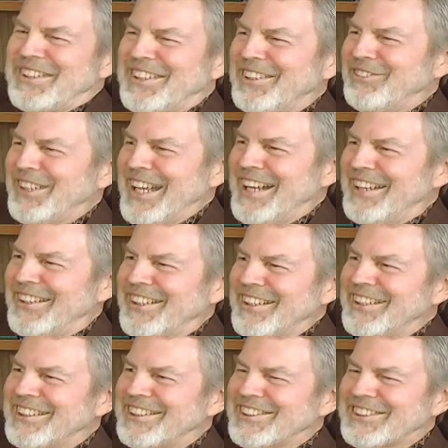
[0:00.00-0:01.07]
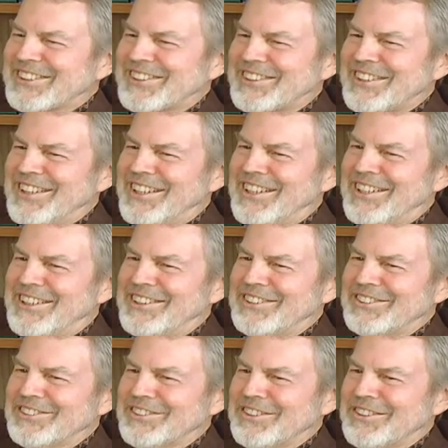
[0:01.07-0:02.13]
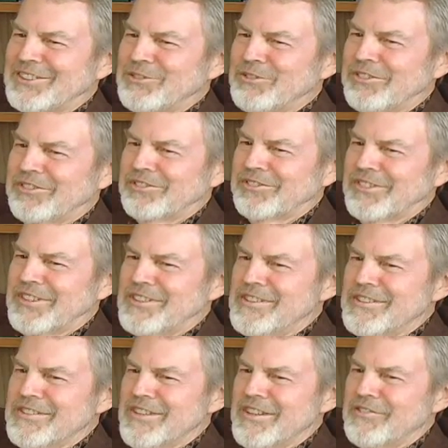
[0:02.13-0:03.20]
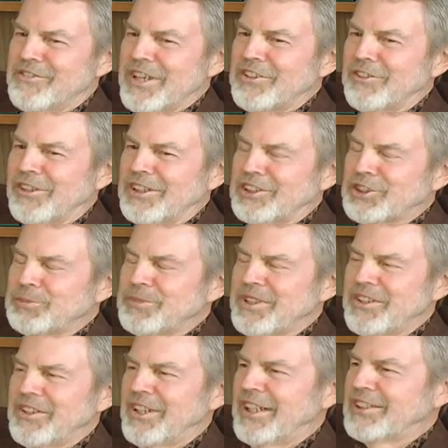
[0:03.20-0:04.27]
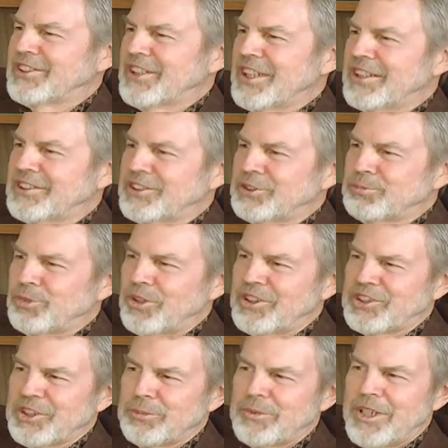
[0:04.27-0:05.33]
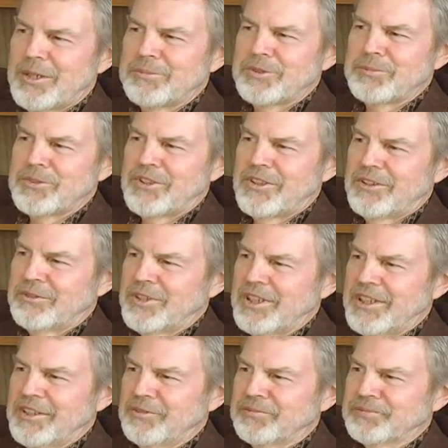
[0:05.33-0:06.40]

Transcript: But the reality is, uh, the federalism in the United States is pretty suboptimal already.